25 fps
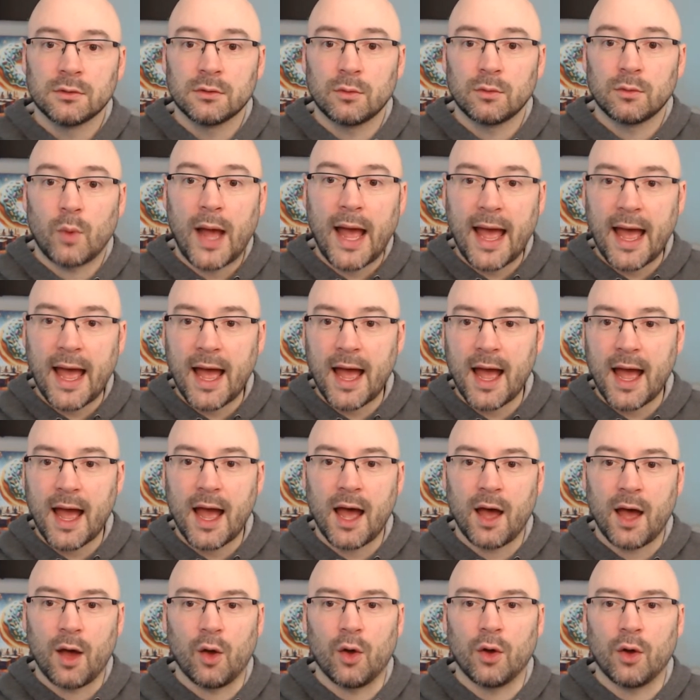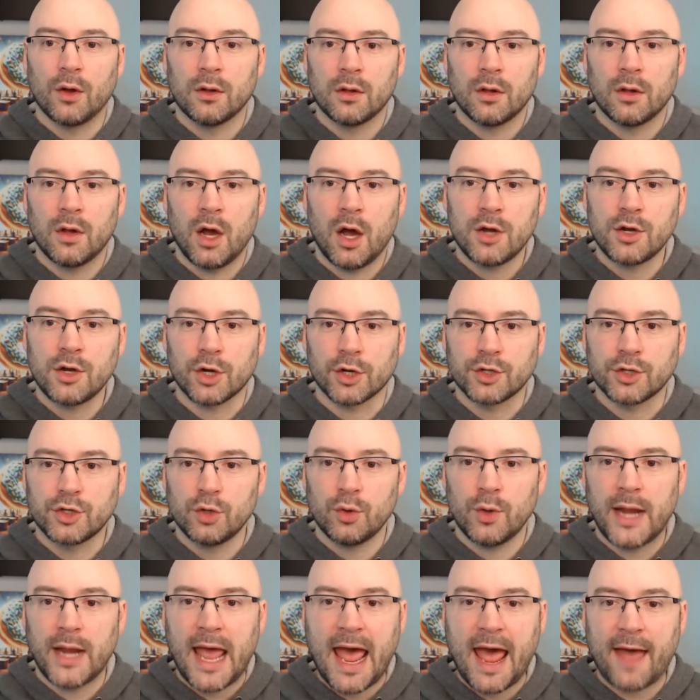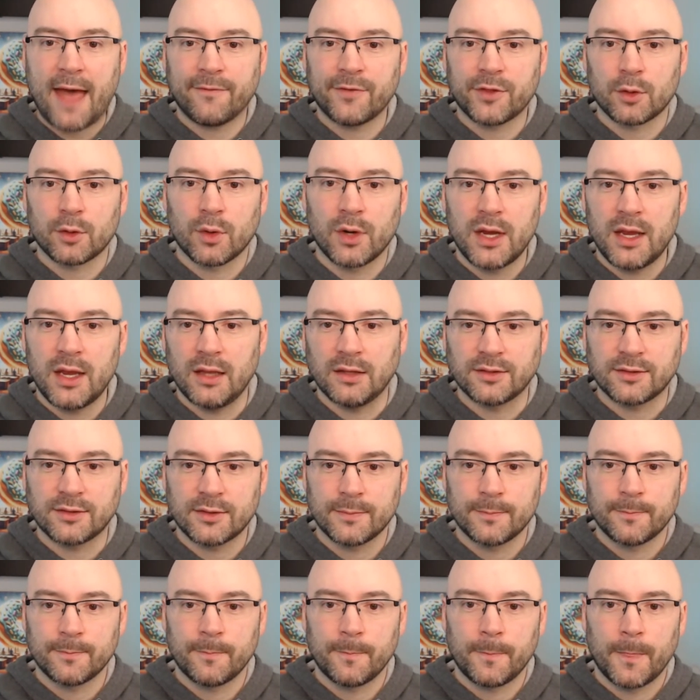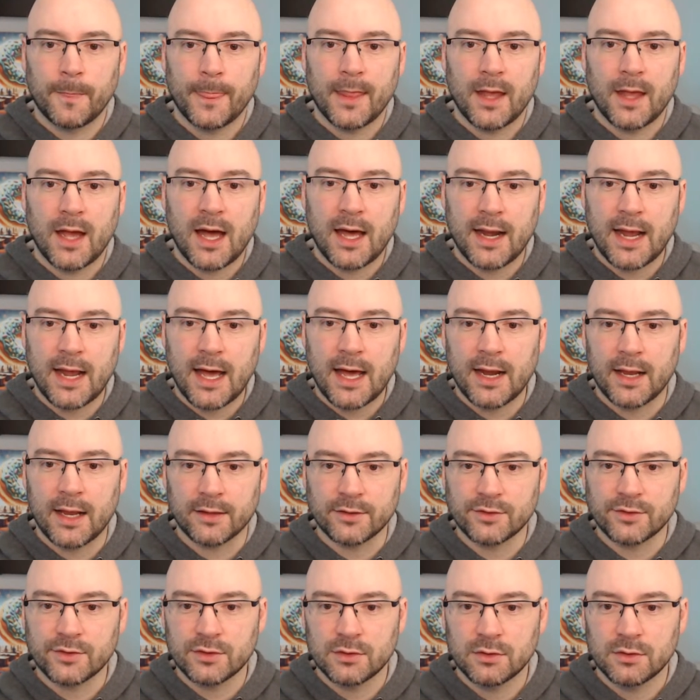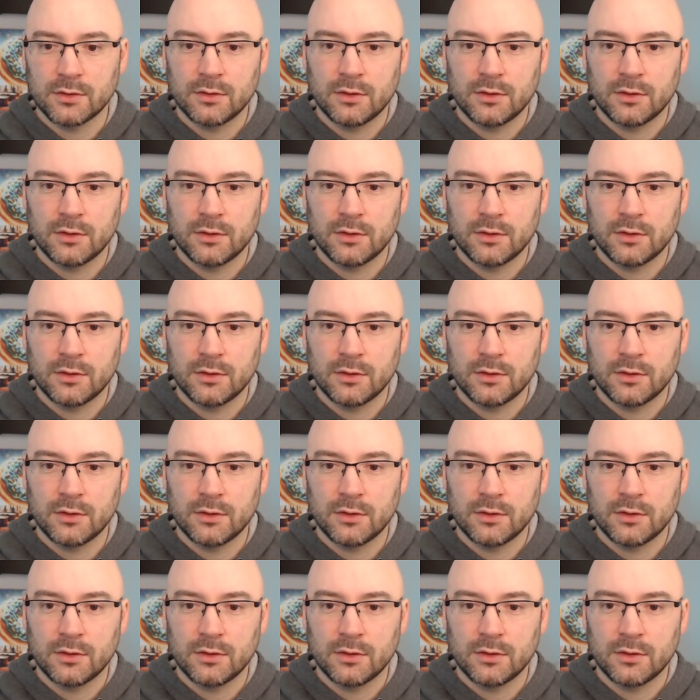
Wow. Under 2.5 threes on Onyx.